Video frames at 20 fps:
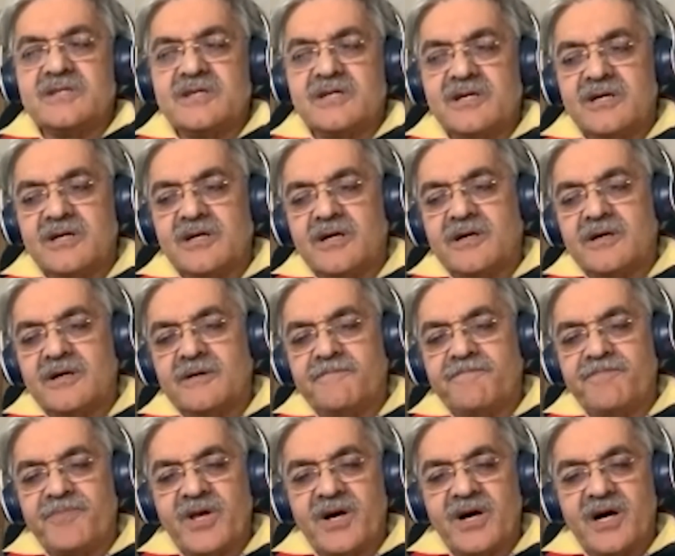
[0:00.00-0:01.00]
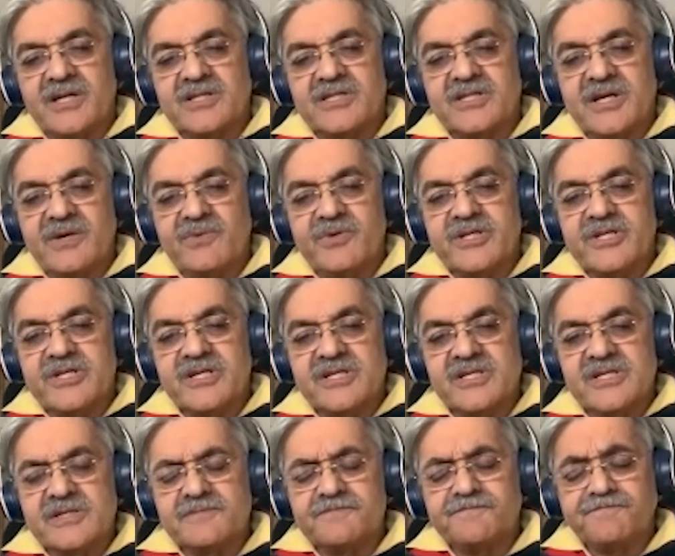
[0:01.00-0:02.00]
Ajay, which
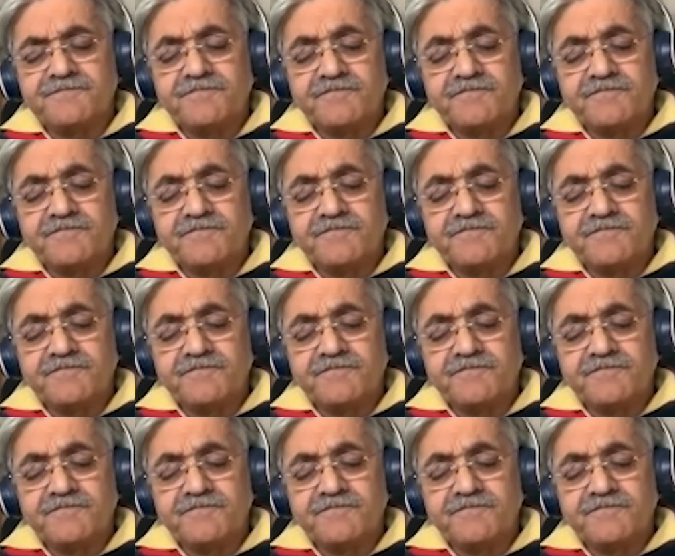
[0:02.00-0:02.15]
is